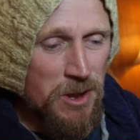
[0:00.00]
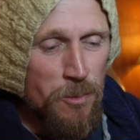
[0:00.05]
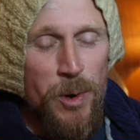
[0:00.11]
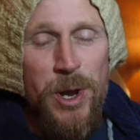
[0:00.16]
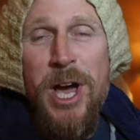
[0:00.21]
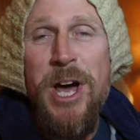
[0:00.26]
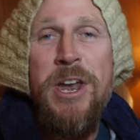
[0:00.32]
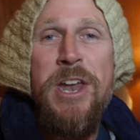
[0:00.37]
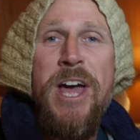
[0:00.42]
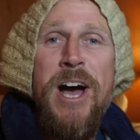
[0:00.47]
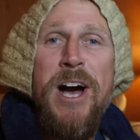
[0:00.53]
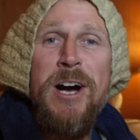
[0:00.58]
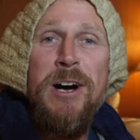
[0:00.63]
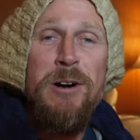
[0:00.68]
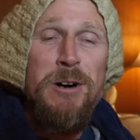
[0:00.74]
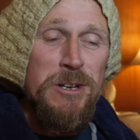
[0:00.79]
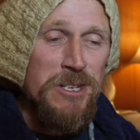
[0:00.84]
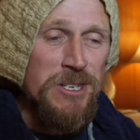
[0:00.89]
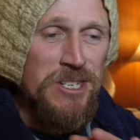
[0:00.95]
we are
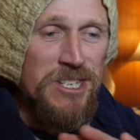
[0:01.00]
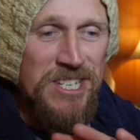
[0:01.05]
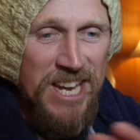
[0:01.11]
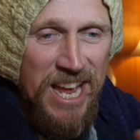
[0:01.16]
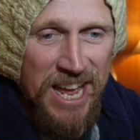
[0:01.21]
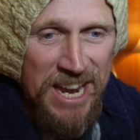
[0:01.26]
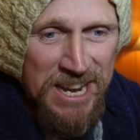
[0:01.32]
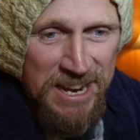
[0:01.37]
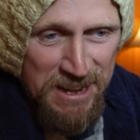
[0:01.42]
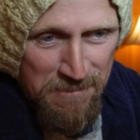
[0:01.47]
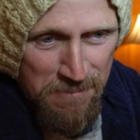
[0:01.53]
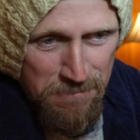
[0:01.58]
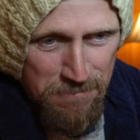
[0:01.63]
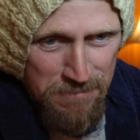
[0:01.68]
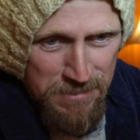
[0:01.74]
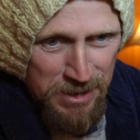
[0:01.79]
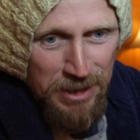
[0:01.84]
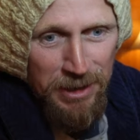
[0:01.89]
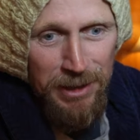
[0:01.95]
now dead
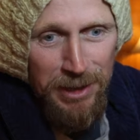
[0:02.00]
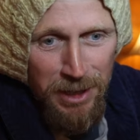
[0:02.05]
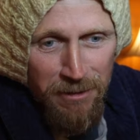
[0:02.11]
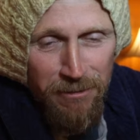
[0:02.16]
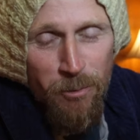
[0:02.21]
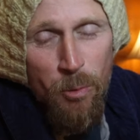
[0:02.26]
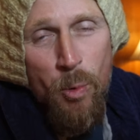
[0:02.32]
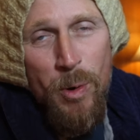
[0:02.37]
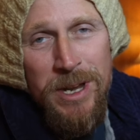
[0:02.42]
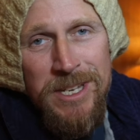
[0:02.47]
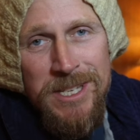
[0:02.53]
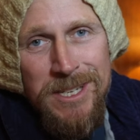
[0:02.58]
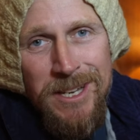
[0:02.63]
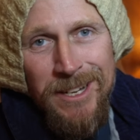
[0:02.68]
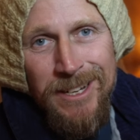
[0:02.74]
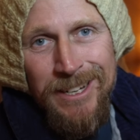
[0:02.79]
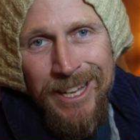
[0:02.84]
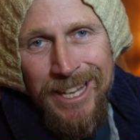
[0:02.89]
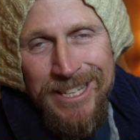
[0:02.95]
middle of
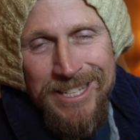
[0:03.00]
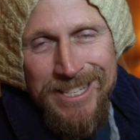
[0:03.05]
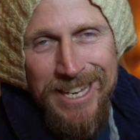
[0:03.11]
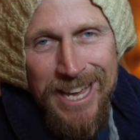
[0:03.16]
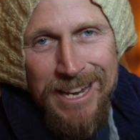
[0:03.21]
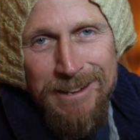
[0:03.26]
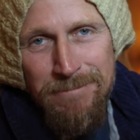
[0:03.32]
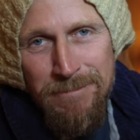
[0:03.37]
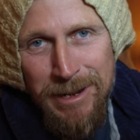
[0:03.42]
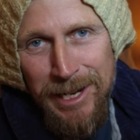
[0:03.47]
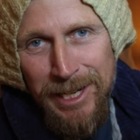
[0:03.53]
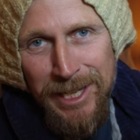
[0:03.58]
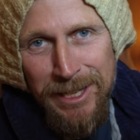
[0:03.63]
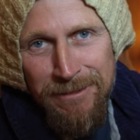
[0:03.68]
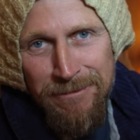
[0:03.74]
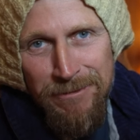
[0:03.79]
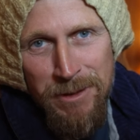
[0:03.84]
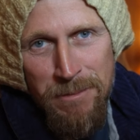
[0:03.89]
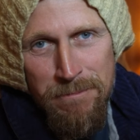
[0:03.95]
winter, like dead middle
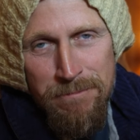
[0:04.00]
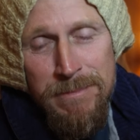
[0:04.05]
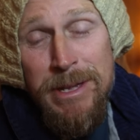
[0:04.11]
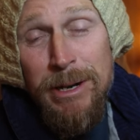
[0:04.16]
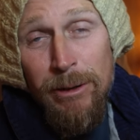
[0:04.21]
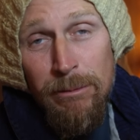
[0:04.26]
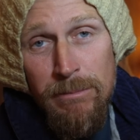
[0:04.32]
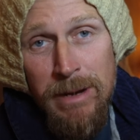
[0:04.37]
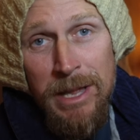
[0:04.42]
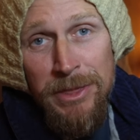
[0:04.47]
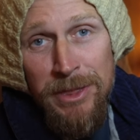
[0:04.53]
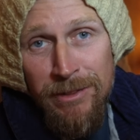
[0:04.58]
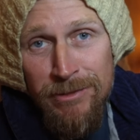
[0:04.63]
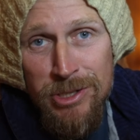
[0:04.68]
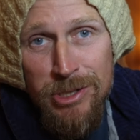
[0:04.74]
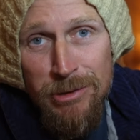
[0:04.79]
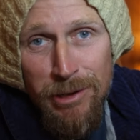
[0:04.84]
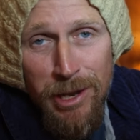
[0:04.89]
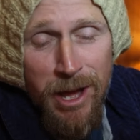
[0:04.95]
of the middle month
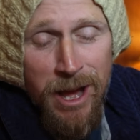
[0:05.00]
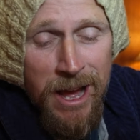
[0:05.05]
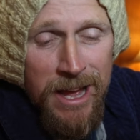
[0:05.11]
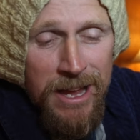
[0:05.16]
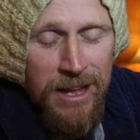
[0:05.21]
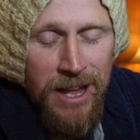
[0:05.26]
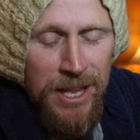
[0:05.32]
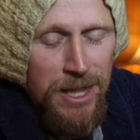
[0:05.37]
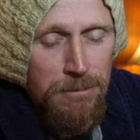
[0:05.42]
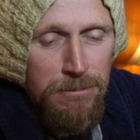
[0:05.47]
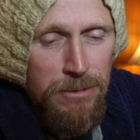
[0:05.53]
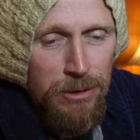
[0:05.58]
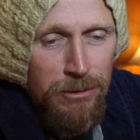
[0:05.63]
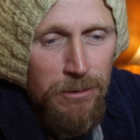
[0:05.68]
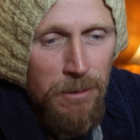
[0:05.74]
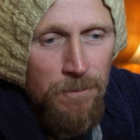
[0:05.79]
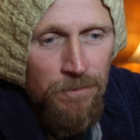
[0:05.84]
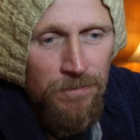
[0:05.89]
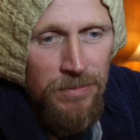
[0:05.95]
of July,
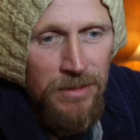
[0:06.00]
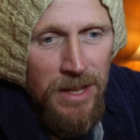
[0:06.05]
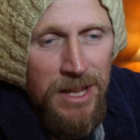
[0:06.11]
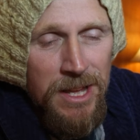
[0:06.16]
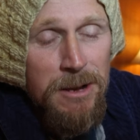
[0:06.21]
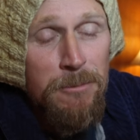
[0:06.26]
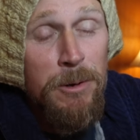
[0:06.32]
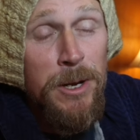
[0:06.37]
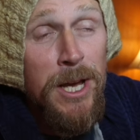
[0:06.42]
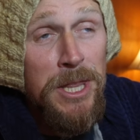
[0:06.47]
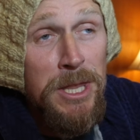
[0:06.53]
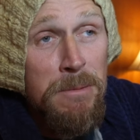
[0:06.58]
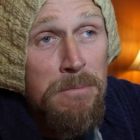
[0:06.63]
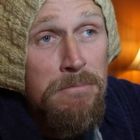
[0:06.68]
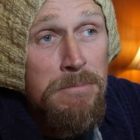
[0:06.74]
we are the